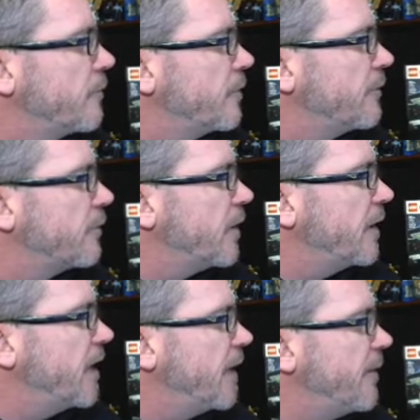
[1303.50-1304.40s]
For
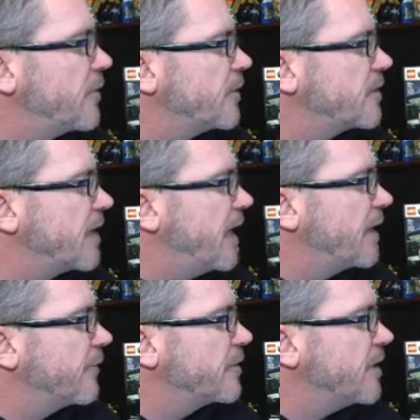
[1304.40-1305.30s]
crowd, Yeah, maybe it's because time
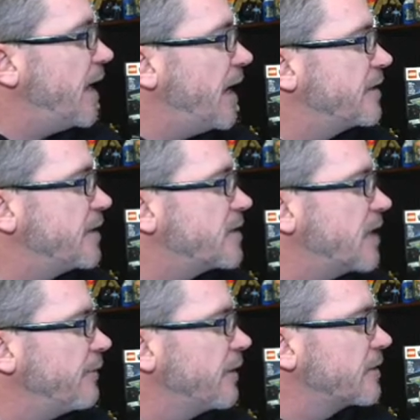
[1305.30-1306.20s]
difference. Yeah, I, it's
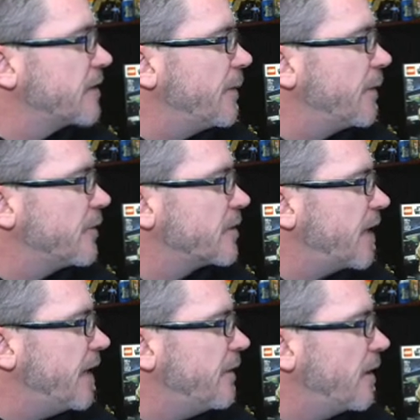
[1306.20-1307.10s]
definitely the time difference.
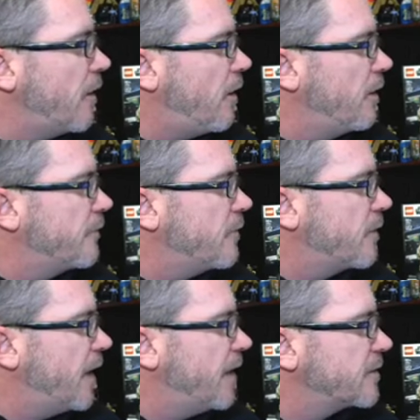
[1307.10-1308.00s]
I think all of you
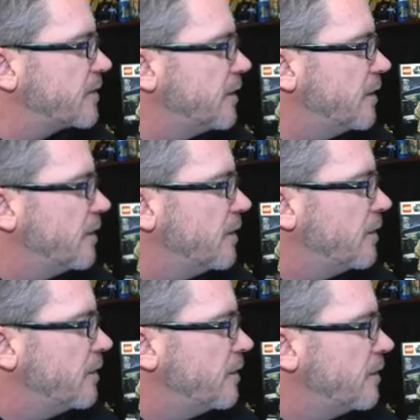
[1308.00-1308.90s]
guys.
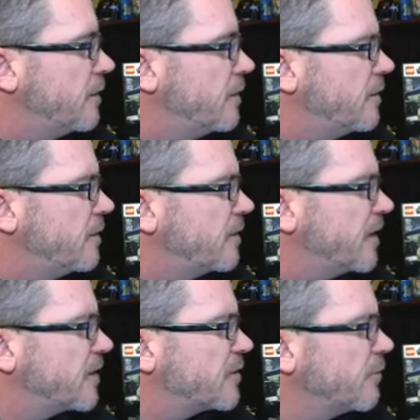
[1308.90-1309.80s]

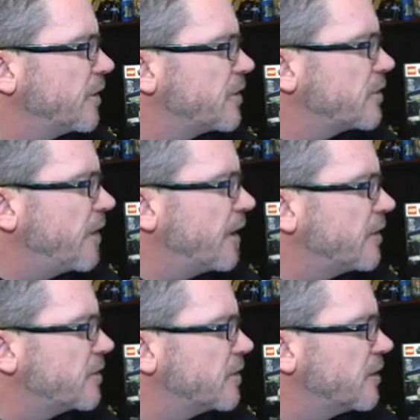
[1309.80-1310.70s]
That's really
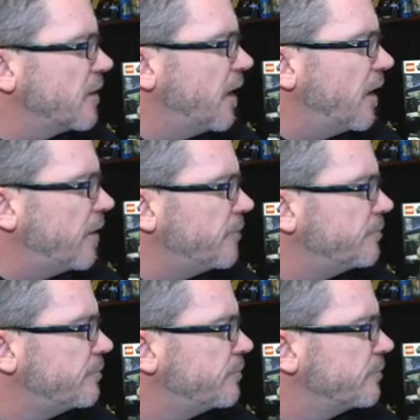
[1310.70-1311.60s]
strange. Um,
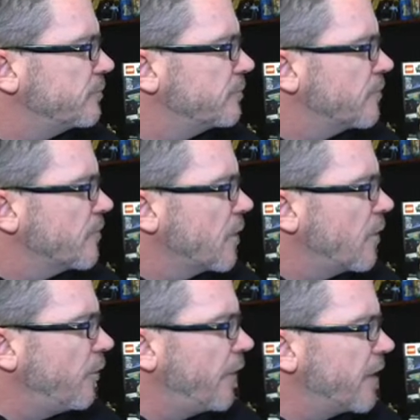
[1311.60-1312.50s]

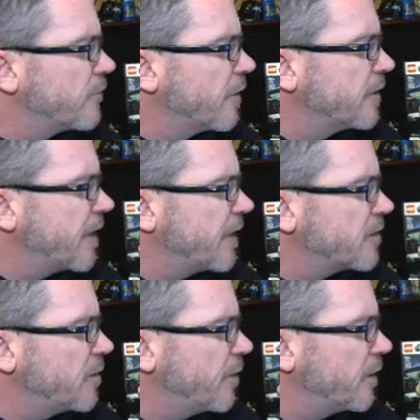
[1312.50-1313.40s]
only Android has
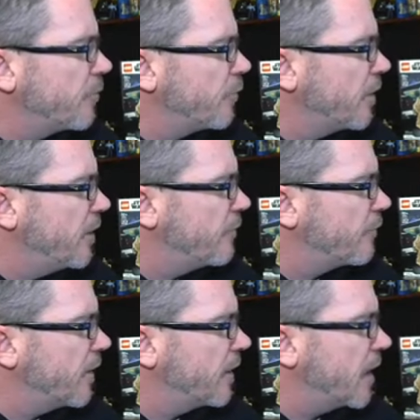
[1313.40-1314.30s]
actually been a pretty
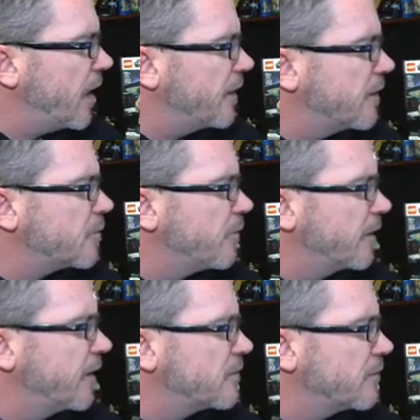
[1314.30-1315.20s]
friendly guy to this point.
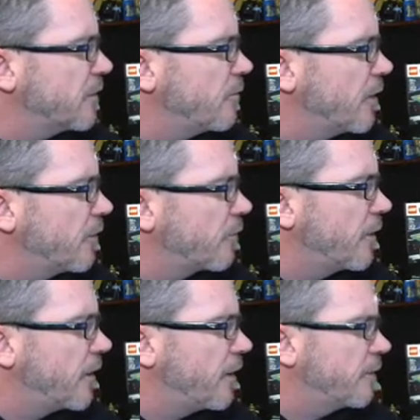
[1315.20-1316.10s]
That's really weird to throw
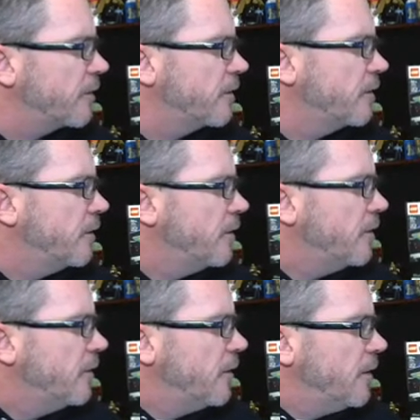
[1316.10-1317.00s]
that on there. And,
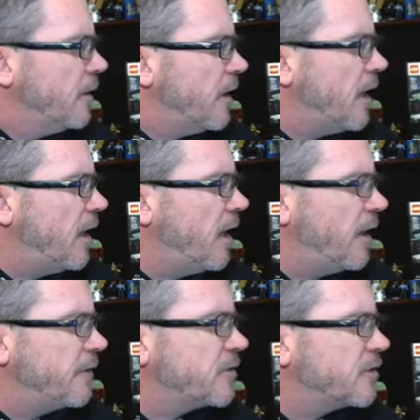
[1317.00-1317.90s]

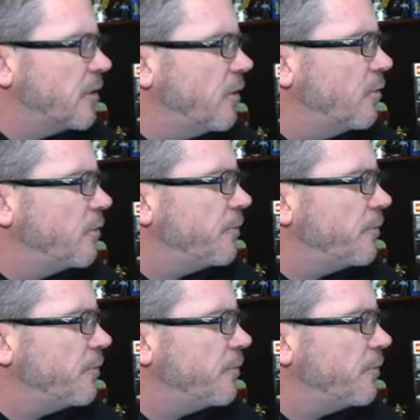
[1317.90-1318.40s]
uh, so